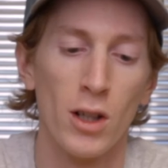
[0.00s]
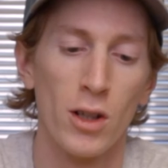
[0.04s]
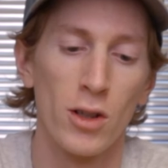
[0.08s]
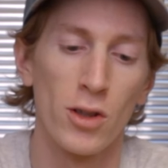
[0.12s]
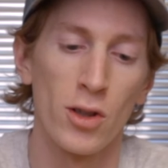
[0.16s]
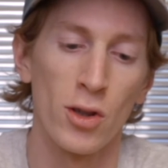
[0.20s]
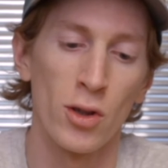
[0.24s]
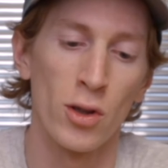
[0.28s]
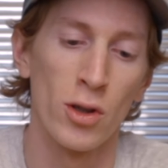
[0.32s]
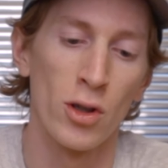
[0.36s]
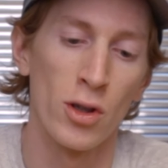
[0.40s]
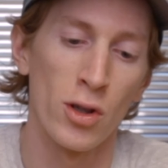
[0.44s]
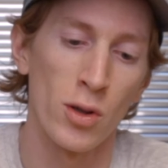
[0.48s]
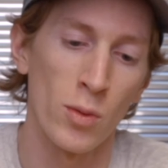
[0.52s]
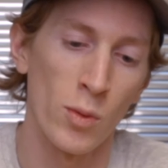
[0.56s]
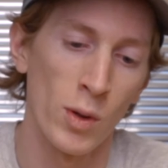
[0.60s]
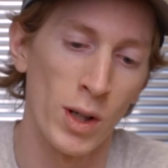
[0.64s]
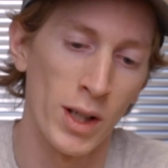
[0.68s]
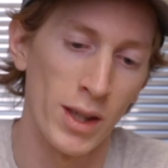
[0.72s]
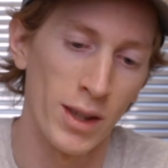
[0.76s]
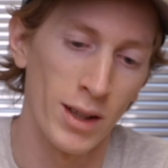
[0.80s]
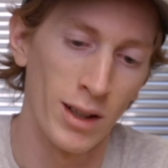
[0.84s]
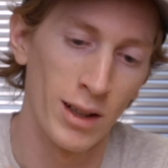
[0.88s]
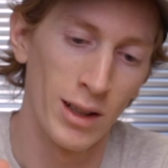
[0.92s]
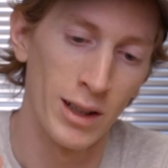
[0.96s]
So you just
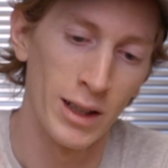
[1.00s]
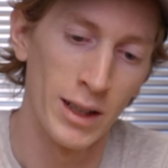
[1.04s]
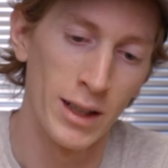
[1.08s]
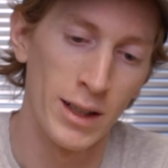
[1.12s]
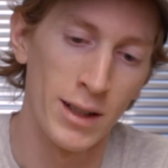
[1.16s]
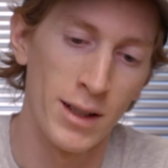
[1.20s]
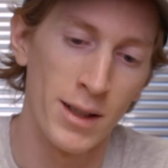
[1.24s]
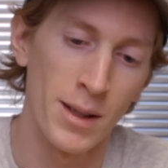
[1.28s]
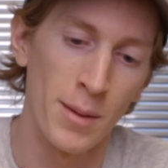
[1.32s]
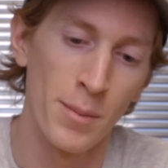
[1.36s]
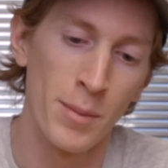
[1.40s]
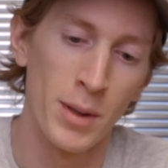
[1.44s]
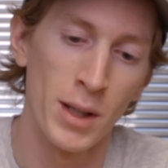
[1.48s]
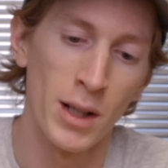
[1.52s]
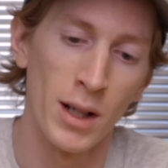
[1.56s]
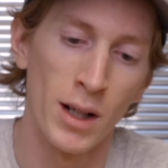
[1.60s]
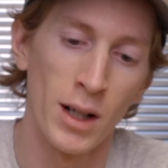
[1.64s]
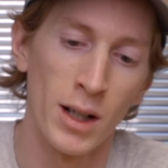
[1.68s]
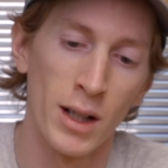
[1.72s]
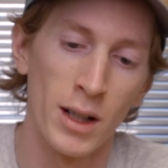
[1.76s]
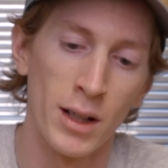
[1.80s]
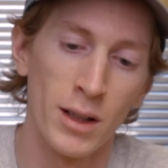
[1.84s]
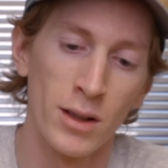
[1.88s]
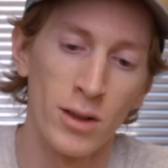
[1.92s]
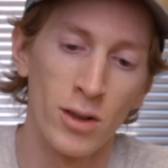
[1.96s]
want the lid to be
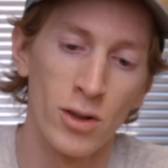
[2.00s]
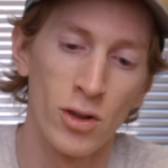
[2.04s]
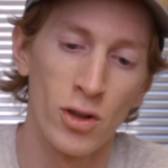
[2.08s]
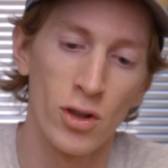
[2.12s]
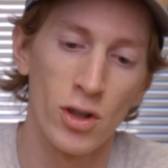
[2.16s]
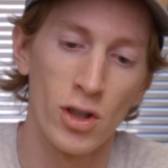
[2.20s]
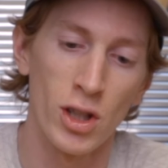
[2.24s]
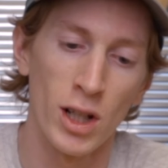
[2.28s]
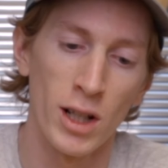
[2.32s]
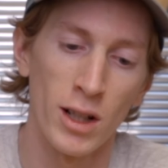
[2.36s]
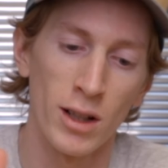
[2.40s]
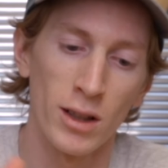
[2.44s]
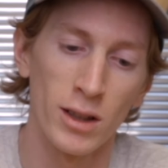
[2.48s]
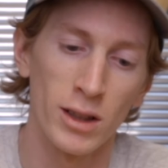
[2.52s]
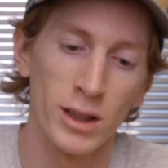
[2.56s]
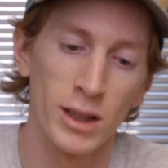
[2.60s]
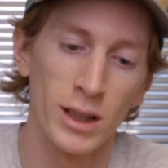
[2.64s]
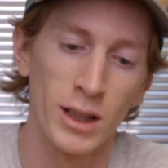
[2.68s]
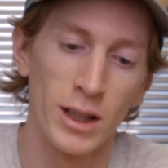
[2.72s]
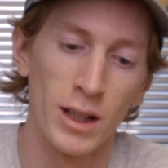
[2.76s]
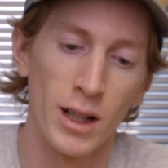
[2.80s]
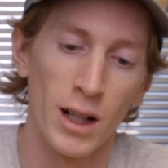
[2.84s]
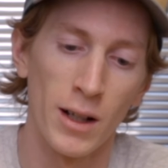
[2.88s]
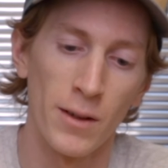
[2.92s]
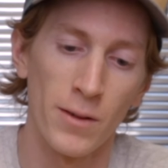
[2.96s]
on gently
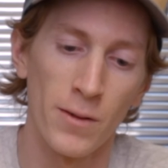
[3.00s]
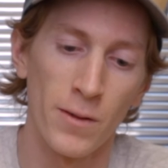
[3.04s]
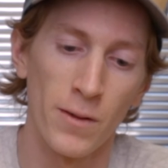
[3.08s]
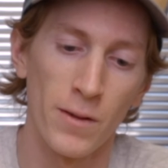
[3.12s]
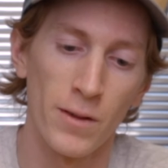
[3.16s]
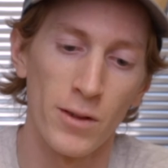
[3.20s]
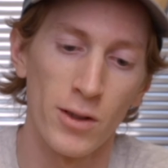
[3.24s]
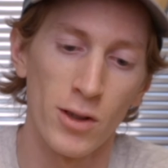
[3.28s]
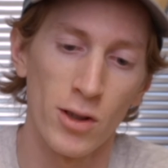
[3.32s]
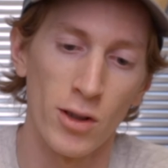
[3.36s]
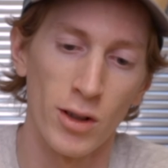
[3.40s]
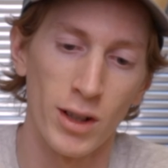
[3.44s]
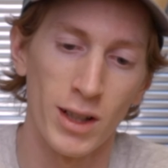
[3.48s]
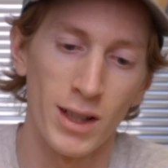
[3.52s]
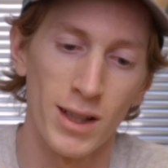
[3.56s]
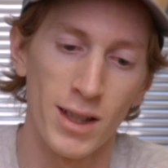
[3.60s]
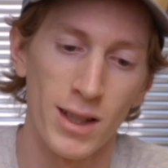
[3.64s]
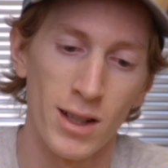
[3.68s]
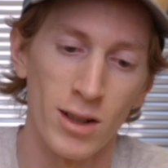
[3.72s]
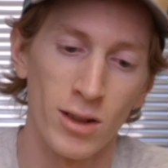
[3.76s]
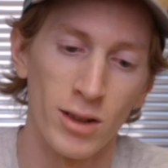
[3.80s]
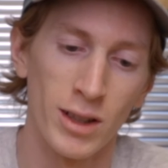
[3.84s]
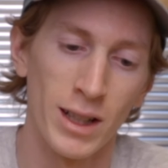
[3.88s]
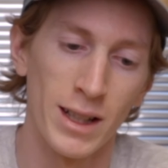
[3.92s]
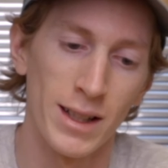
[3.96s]
enough so it can
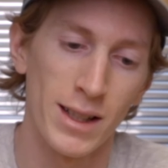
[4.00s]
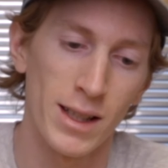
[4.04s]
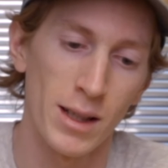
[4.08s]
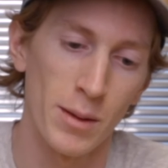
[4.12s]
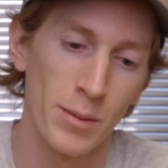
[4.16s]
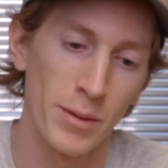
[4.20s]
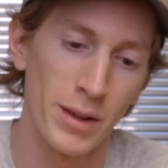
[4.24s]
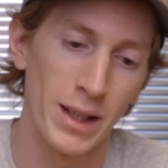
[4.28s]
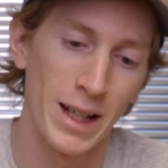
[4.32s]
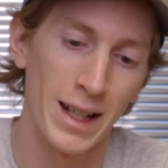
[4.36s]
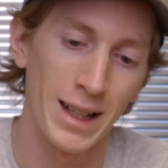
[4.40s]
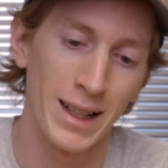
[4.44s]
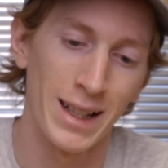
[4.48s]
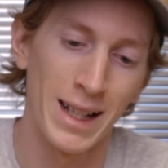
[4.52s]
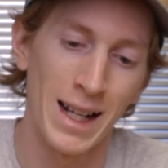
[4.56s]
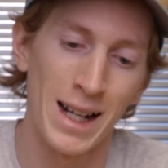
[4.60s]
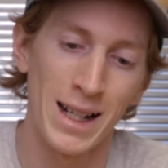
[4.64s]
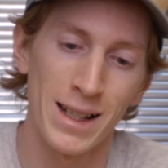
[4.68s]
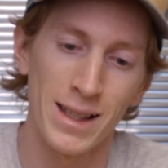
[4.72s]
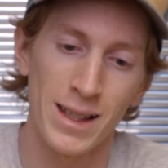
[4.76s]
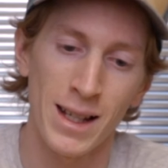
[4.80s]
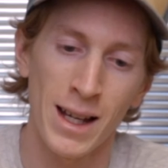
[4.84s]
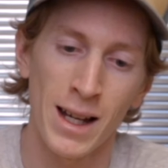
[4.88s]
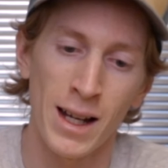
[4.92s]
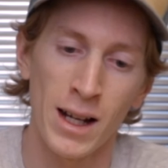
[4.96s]
still let some of that
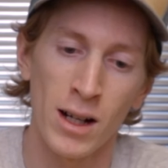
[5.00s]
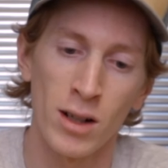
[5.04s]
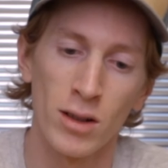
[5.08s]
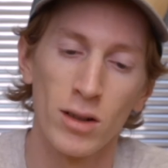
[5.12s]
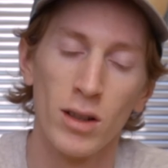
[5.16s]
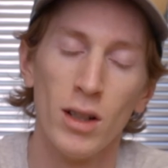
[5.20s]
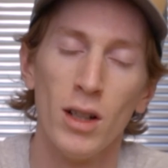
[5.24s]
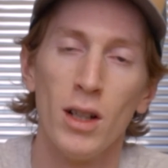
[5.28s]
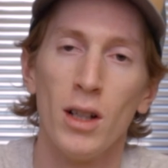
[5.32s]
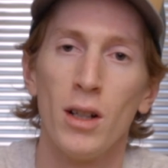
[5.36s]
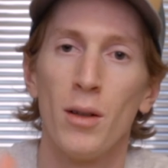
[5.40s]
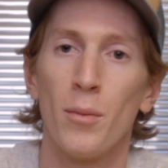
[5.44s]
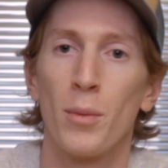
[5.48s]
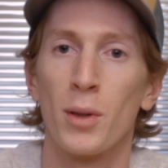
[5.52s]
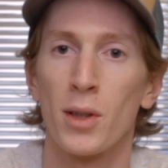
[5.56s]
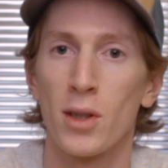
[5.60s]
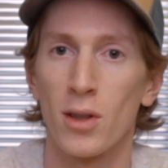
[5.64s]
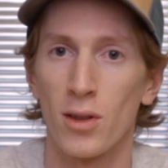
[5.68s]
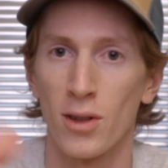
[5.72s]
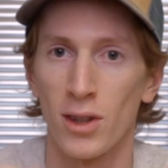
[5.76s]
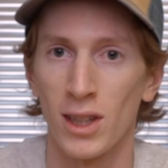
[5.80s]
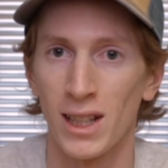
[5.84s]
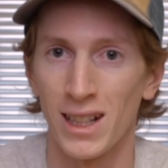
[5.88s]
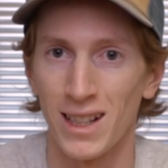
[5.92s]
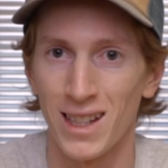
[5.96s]
gas out, but
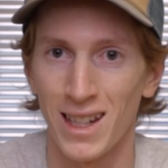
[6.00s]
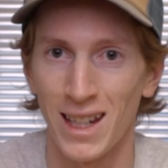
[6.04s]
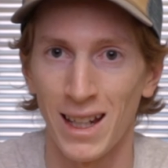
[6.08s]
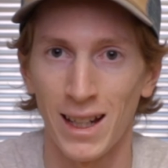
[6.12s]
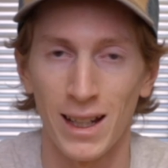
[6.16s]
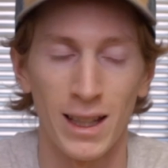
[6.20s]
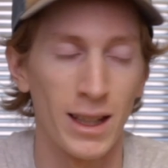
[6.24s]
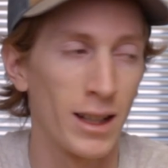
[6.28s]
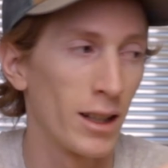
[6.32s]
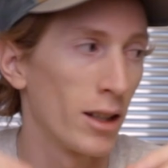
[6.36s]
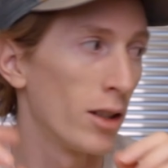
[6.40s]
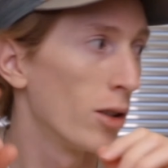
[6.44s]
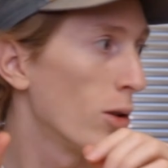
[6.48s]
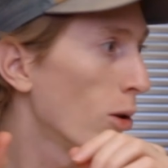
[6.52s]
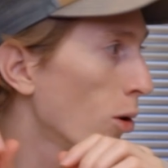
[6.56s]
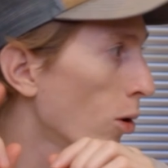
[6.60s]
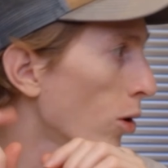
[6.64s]
so things can't get in.